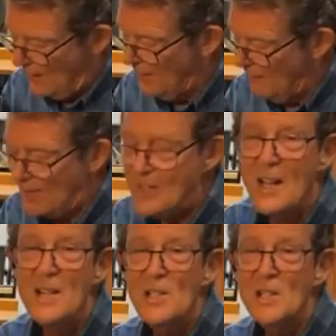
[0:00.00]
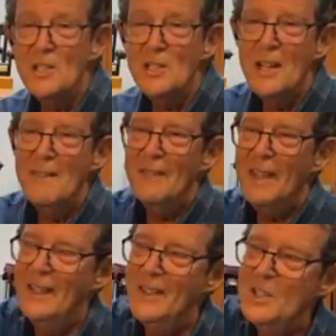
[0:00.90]
wedding invitations,
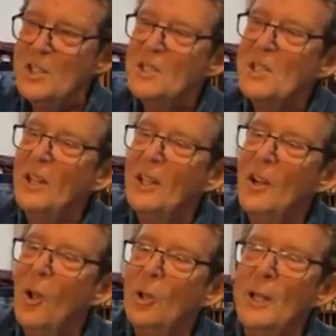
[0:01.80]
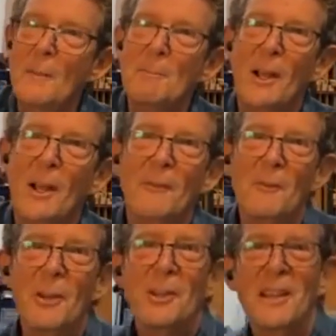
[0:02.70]
and this is a linoleum cut
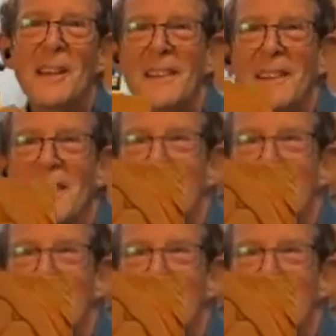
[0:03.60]
with an